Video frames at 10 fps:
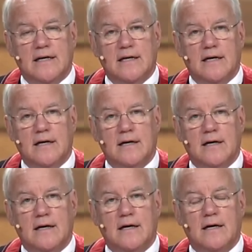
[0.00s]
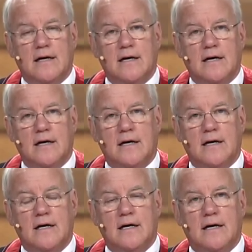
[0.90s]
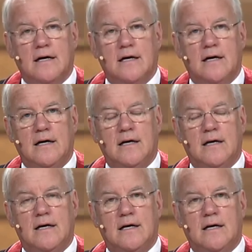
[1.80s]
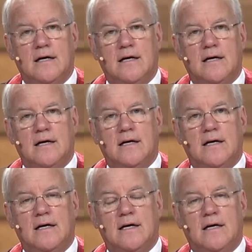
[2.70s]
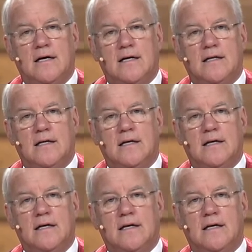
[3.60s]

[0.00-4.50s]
No one is speaking in this clip.